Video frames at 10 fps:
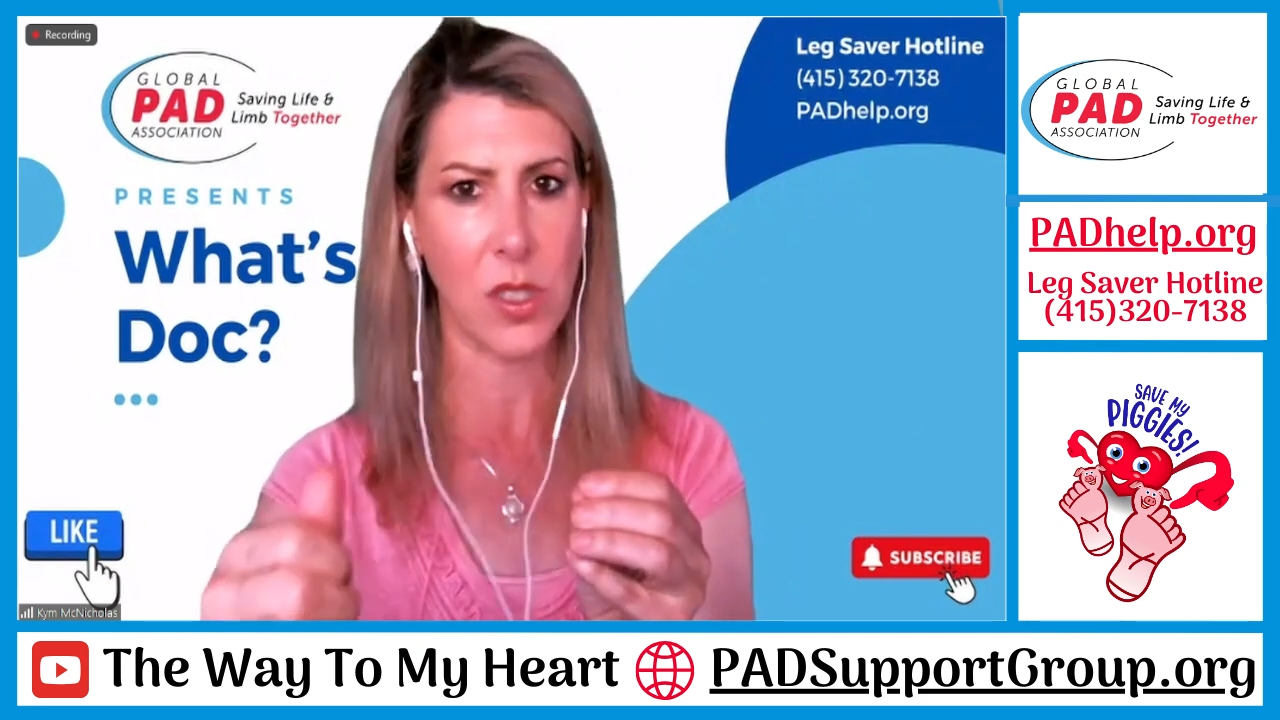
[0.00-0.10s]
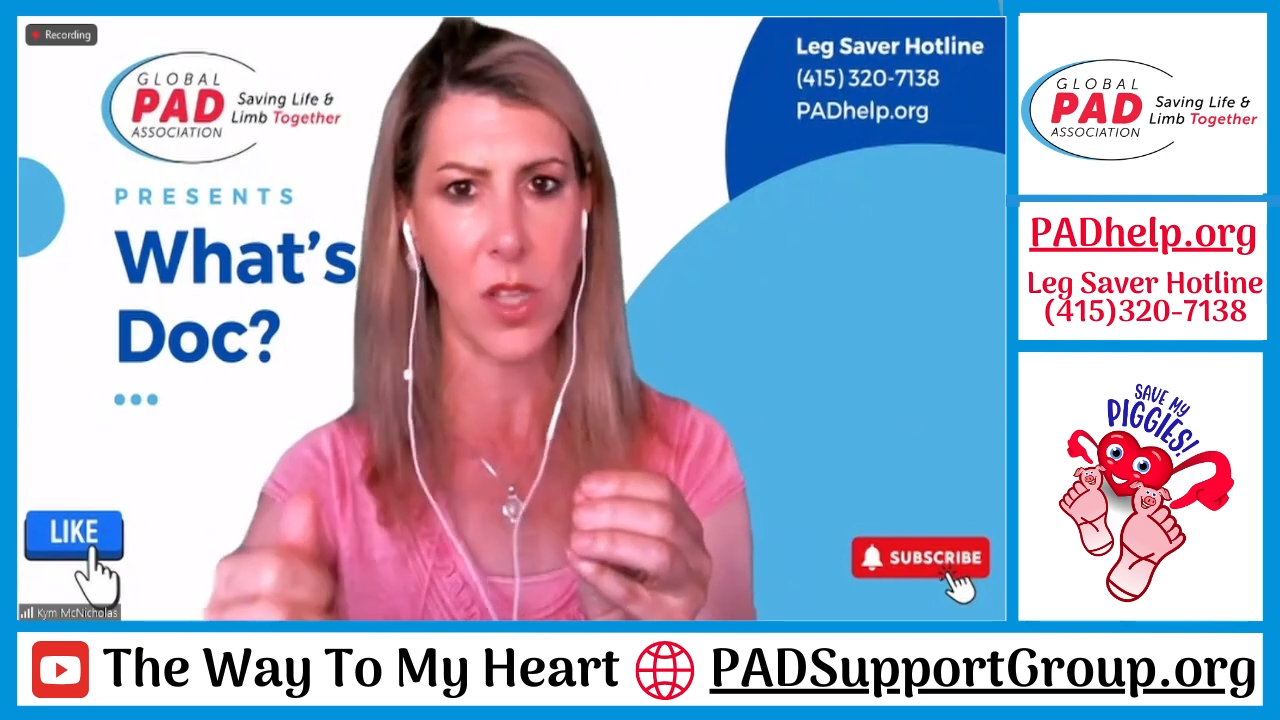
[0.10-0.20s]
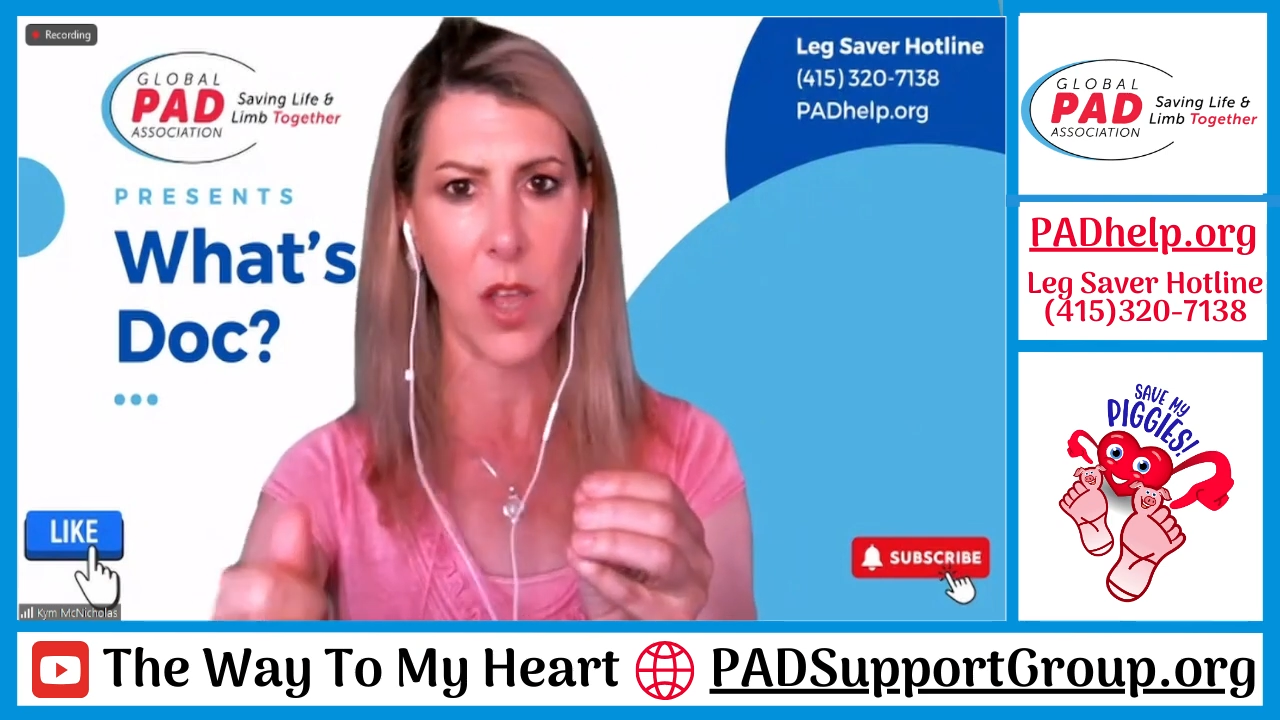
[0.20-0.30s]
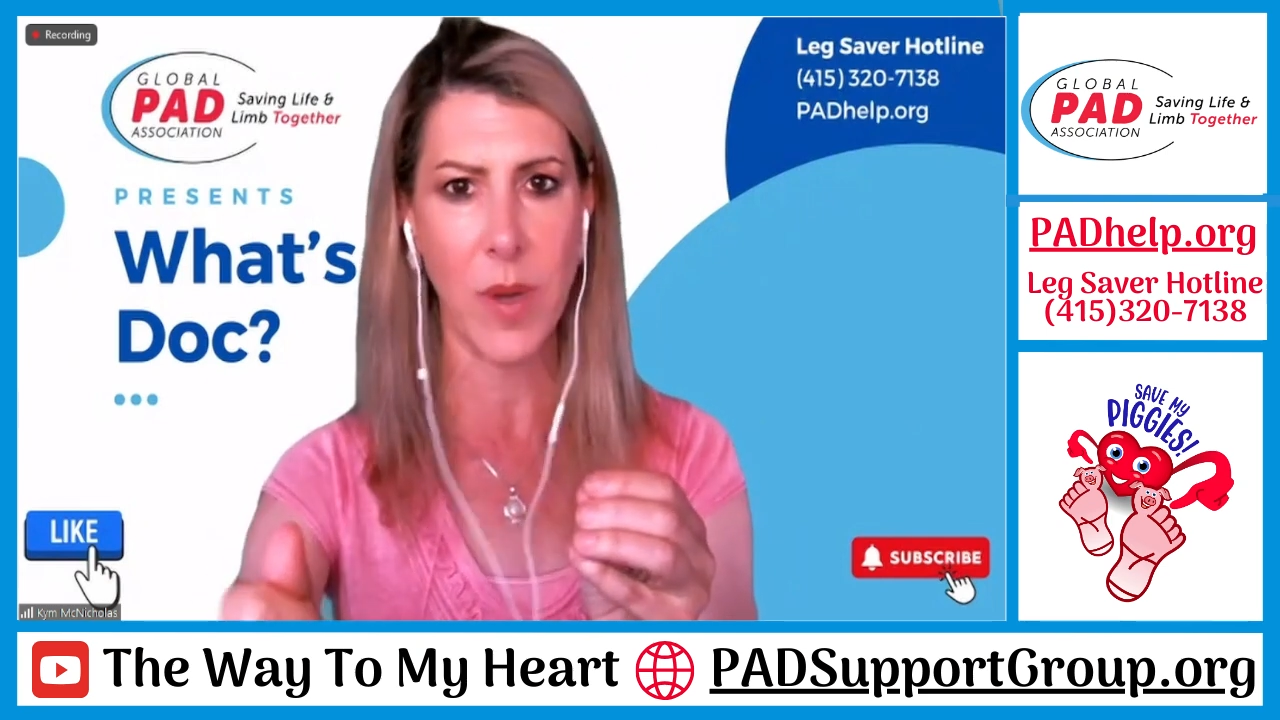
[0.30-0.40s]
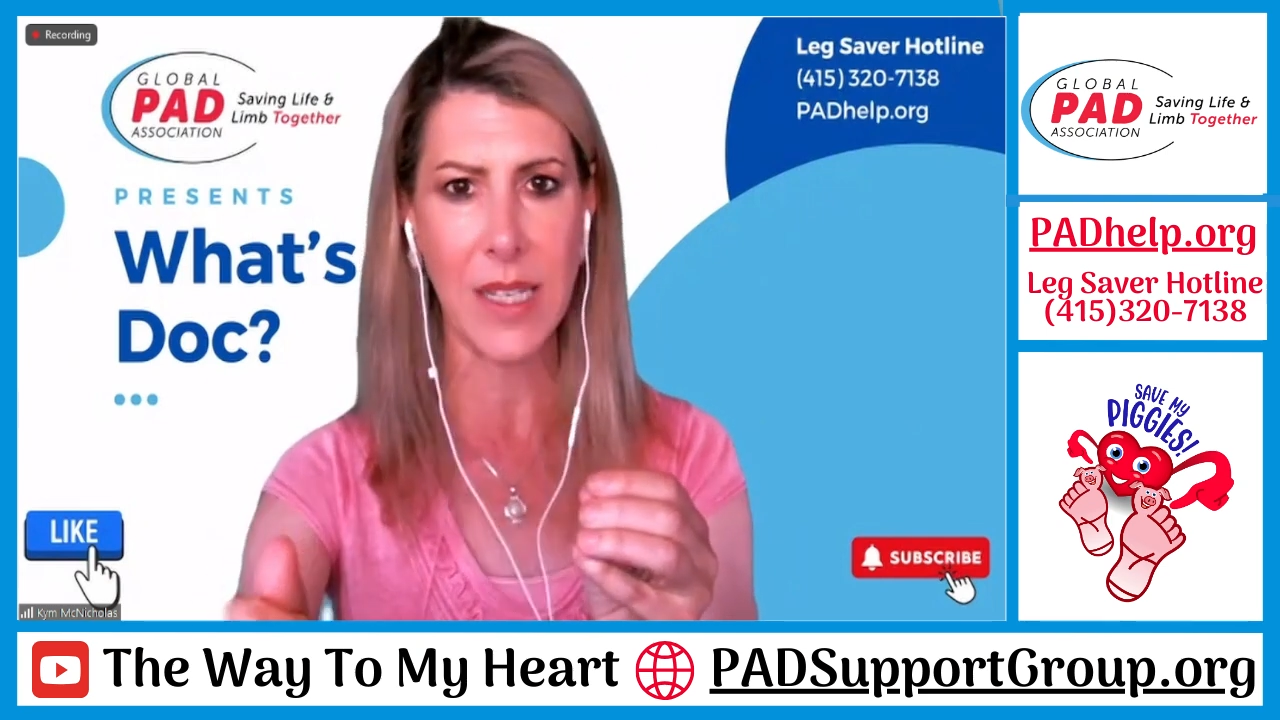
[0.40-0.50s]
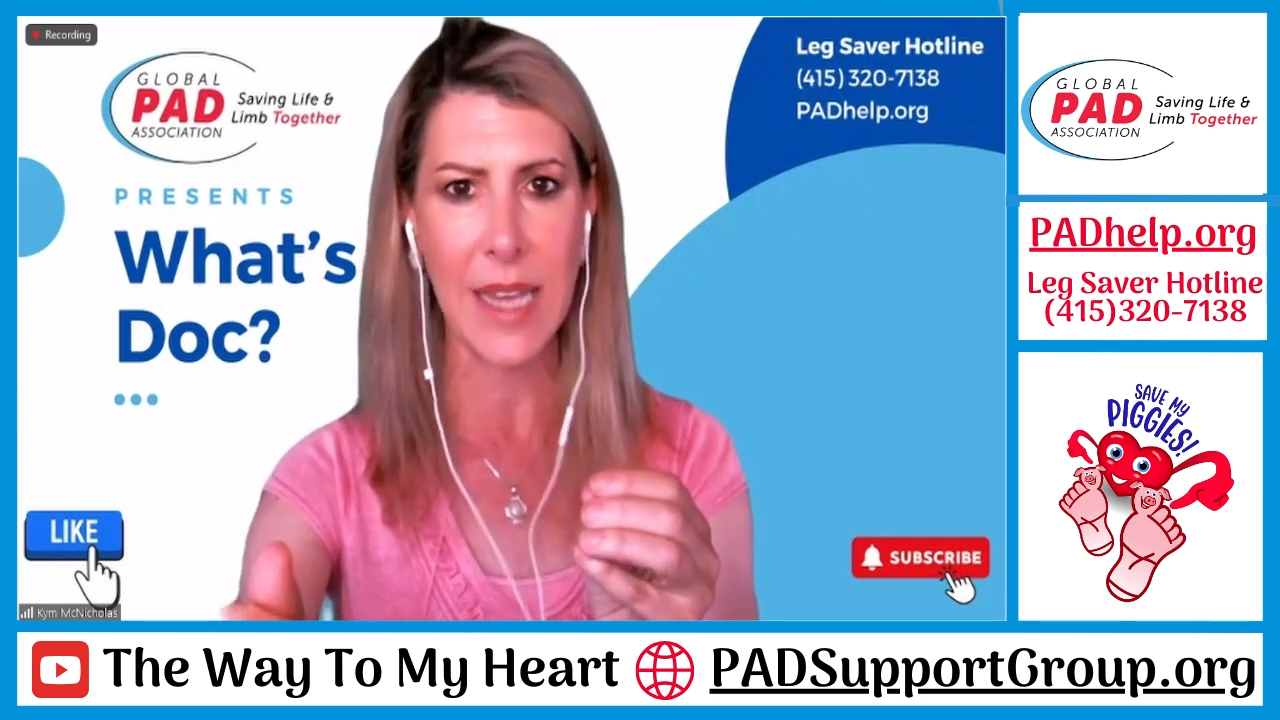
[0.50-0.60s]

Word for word: slowing